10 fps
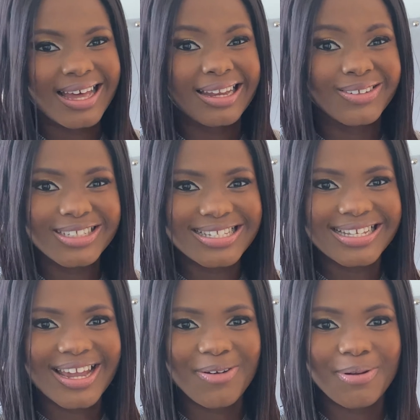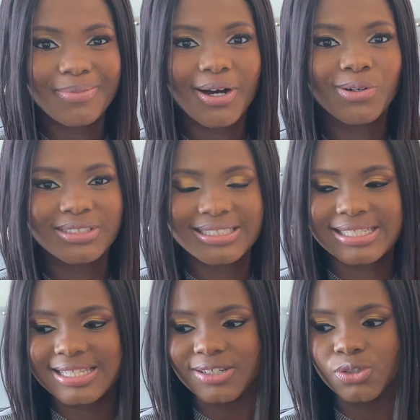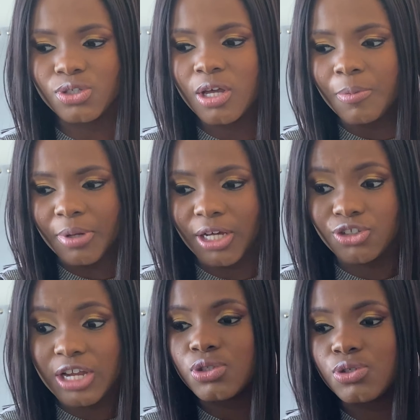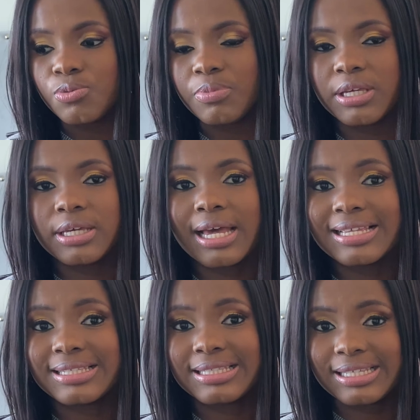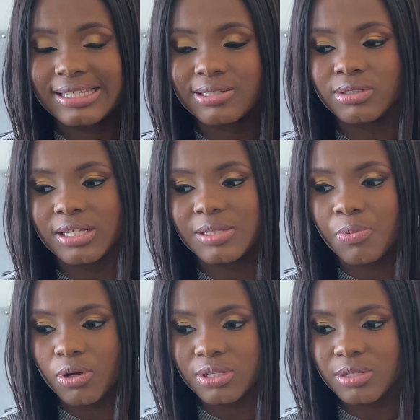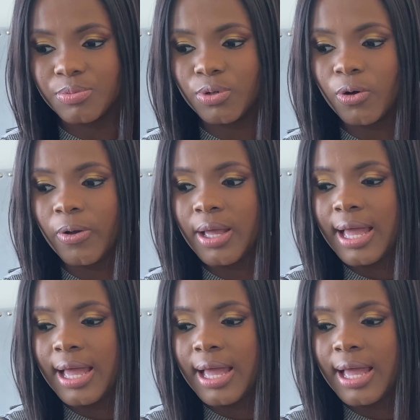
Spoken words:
and I honestly can't remember all the details, but I'll try to be as detailed as possible.